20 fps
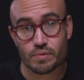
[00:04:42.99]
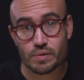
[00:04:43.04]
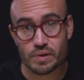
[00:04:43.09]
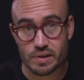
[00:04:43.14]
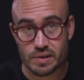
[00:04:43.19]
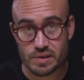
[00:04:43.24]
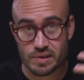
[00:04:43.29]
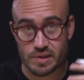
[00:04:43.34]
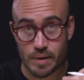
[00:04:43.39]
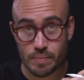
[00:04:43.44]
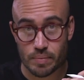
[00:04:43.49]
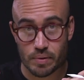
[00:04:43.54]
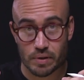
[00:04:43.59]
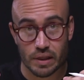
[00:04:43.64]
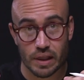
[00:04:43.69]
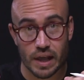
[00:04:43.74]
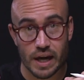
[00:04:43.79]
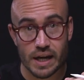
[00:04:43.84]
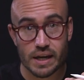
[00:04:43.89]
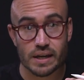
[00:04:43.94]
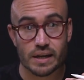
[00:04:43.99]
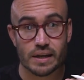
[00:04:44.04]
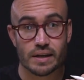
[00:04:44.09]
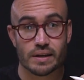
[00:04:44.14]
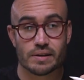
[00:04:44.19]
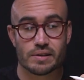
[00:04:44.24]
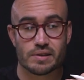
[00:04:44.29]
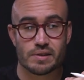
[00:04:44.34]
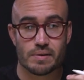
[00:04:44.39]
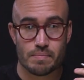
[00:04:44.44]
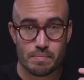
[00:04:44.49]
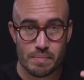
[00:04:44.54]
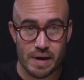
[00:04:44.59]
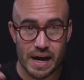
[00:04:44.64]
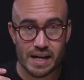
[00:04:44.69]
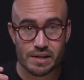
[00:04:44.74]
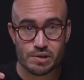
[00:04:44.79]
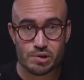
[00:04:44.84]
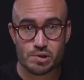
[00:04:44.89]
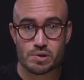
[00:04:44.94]
with separate lighting to
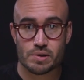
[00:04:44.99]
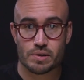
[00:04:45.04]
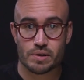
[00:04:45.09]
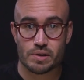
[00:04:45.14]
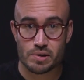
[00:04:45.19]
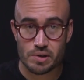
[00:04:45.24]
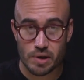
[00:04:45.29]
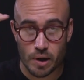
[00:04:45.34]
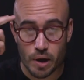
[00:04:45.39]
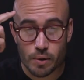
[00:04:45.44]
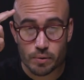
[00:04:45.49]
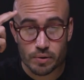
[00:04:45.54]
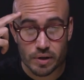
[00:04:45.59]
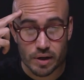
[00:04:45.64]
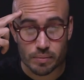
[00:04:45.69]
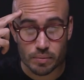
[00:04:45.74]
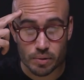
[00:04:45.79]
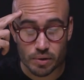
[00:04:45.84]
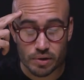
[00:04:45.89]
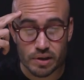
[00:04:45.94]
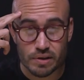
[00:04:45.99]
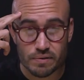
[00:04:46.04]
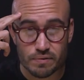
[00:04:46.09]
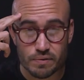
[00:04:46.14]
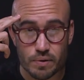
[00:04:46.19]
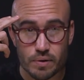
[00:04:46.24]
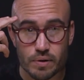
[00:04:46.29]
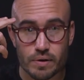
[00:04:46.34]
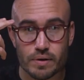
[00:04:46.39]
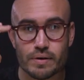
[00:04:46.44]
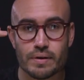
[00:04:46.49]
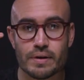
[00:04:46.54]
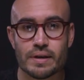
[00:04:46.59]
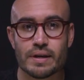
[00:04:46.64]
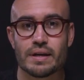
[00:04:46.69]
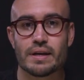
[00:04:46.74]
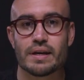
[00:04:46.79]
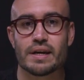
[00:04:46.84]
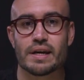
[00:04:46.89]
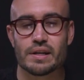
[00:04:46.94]
match the tone that I'm looking for,
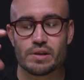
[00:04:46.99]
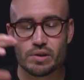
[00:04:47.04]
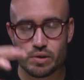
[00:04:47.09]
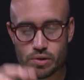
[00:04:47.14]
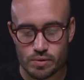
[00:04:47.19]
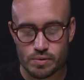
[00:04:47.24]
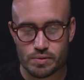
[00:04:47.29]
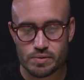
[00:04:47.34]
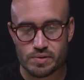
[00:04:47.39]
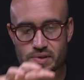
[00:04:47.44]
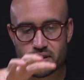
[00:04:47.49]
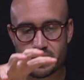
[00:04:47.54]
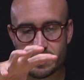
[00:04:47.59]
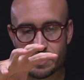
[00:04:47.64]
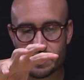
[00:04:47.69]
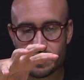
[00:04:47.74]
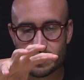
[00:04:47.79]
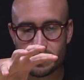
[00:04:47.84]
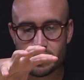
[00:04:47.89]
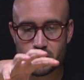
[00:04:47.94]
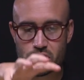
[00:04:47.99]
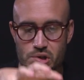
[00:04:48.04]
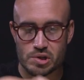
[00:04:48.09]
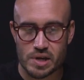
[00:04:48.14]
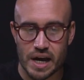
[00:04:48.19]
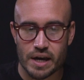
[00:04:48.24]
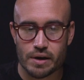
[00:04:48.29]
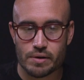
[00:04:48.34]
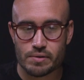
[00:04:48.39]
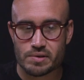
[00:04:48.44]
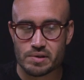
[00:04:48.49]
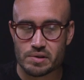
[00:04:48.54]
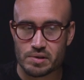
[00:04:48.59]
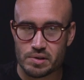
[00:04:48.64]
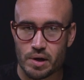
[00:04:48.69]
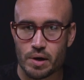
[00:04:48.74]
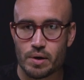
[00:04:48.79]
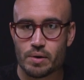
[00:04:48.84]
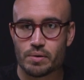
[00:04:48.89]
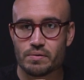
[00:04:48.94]
and use the shadows and
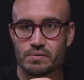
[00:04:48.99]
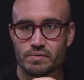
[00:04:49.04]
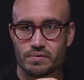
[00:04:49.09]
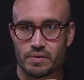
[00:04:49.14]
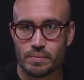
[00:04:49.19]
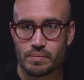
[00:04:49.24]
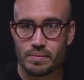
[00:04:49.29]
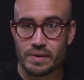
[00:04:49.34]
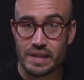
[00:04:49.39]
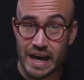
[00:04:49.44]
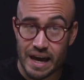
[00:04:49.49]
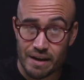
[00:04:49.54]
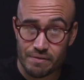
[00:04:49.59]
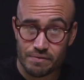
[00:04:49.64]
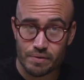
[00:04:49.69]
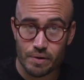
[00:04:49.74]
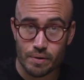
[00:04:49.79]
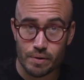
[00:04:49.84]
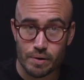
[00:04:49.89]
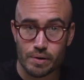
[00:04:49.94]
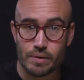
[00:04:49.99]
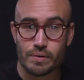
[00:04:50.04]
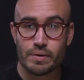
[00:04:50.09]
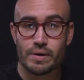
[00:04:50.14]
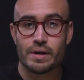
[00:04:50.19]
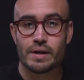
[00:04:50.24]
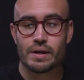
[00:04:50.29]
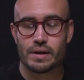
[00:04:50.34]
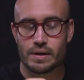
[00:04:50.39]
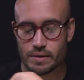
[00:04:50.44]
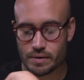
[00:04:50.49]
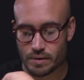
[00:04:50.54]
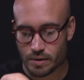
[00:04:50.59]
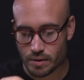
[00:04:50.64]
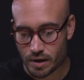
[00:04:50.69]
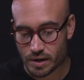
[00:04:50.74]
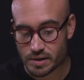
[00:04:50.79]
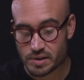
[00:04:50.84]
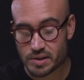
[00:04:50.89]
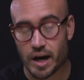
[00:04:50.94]
tone from that photo
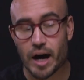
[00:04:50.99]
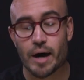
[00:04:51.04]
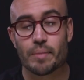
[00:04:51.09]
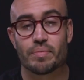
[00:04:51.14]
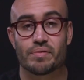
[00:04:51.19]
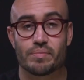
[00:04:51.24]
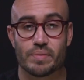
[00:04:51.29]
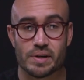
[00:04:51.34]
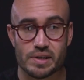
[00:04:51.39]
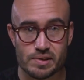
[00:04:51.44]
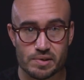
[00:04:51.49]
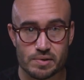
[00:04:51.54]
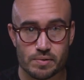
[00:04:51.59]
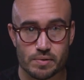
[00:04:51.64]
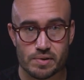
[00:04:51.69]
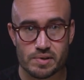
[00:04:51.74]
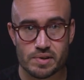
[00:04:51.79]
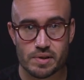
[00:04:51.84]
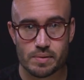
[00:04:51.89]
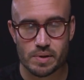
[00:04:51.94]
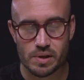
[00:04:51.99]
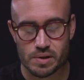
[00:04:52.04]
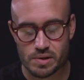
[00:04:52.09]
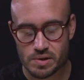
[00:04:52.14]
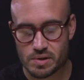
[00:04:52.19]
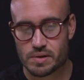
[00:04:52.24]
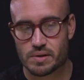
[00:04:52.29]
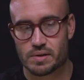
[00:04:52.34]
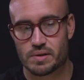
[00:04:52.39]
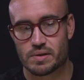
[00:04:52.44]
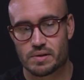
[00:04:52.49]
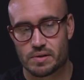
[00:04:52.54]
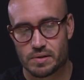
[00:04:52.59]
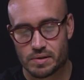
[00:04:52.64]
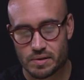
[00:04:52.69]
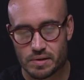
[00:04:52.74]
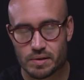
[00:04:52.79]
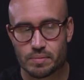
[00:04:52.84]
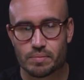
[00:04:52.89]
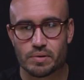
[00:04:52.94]
on top of my source image,
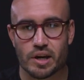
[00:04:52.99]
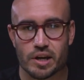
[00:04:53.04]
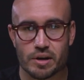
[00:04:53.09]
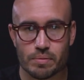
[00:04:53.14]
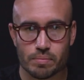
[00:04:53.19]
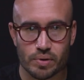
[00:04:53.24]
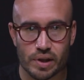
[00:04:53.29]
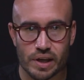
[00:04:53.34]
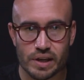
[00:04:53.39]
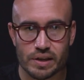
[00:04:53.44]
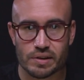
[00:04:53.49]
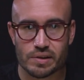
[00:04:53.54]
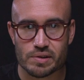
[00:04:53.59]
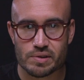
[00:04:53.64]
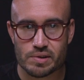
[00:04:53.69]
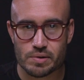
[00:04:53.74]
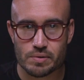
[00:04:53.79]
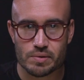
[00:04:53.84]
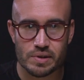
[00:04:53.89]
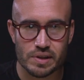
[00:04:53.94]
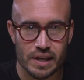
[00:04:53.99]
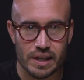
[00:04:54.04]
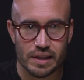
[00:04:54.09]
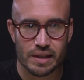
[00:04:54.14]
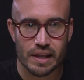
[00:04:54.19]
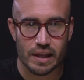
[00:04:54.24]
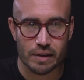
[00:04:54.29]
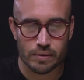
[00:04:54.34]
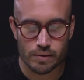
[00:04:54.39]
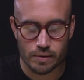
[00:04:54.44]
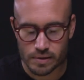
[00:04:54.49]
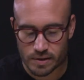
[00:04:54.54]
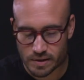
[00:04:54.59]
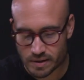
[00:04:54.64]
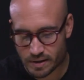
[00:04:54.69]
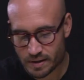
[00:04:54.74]
kind of blending the two to get that look.